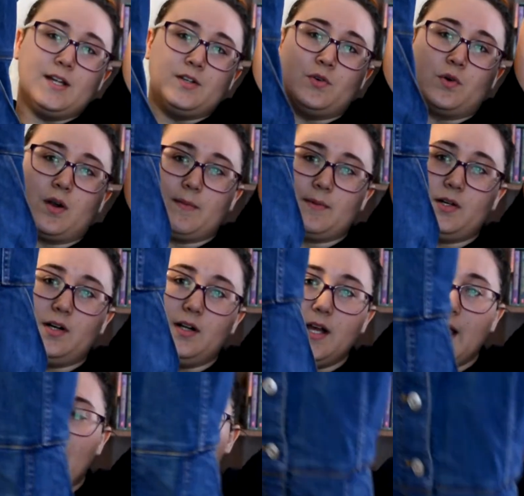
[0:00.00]
adorable.
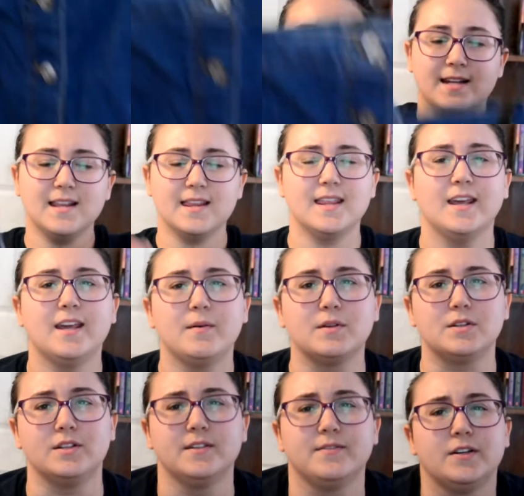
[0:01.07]
And I didn't think it would
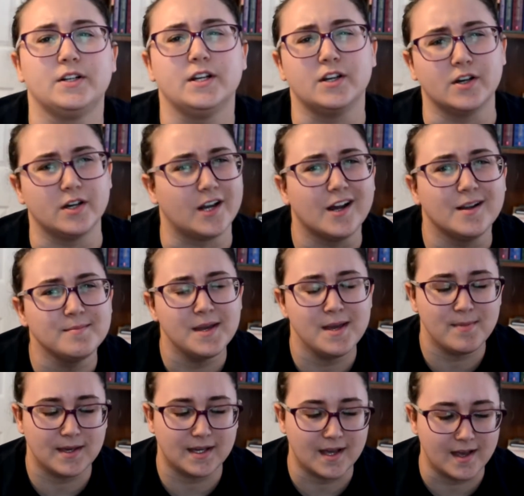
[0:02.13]
look very good on me
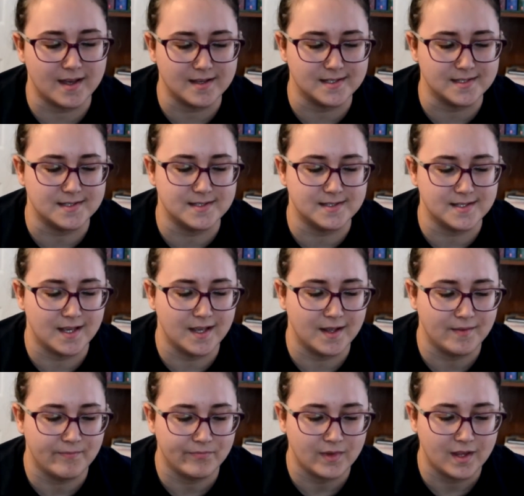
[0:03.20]
because,
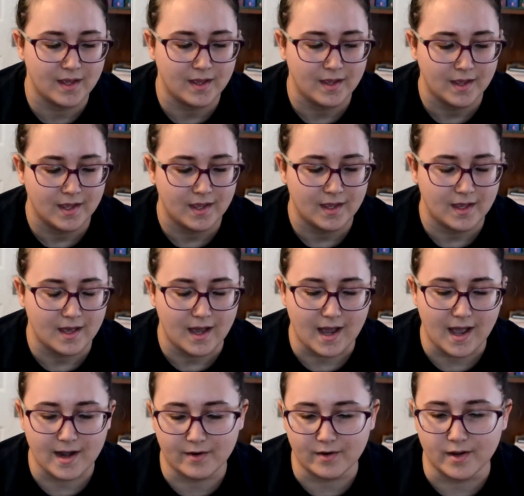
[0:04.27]

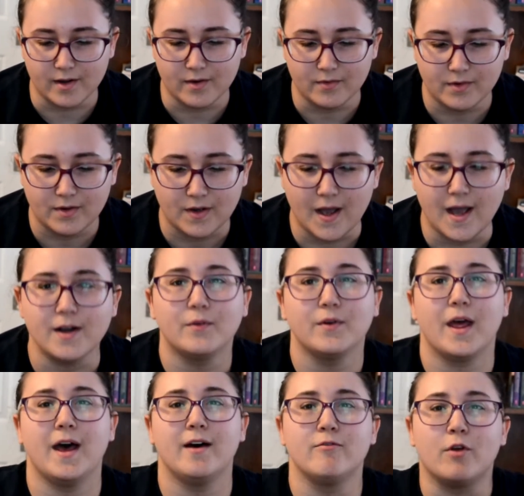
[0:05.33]
I don't know, I don't
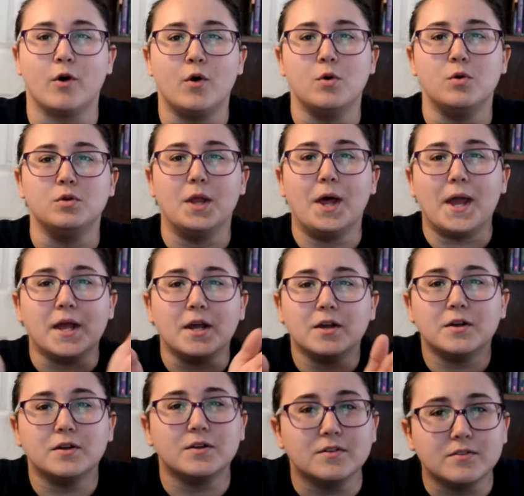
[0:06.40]
have the whole like
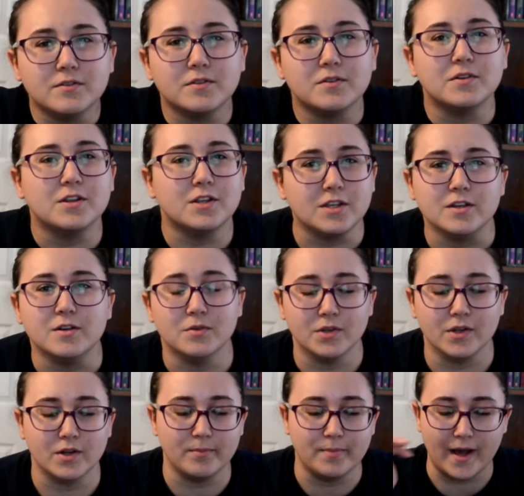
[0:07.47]
cute
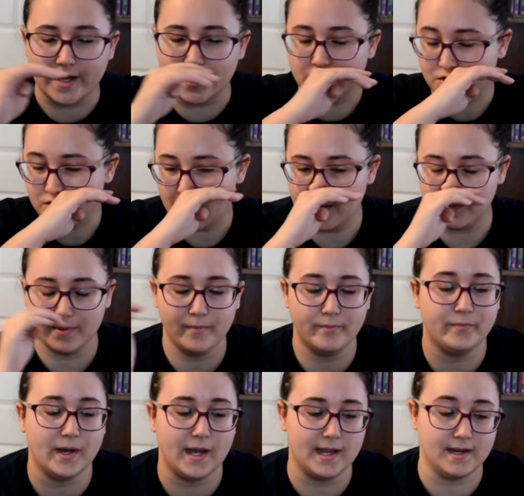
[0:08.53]
little body shape,
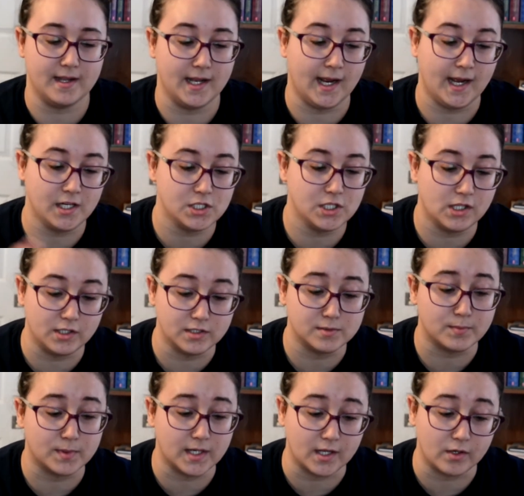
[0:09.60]
but it actually looks
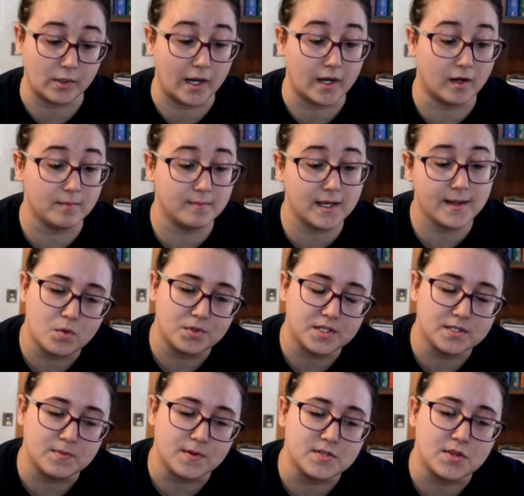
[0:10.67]
pretty great on me.
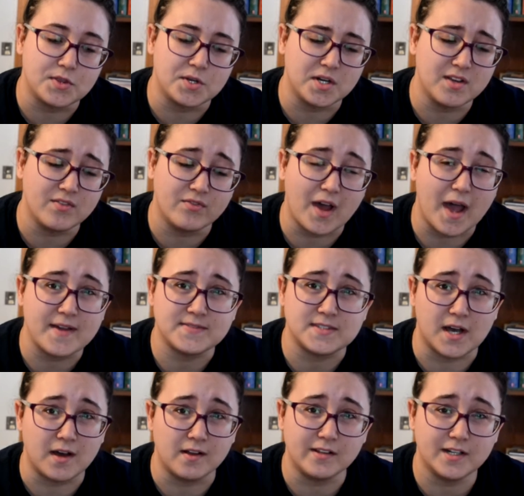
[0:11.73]
This $35
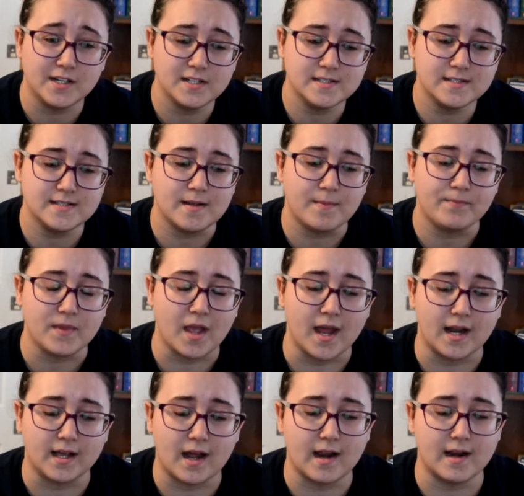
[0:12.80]
and
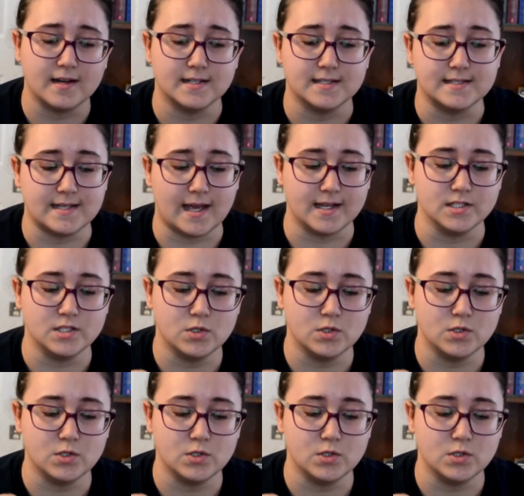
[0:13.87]
I got it in a size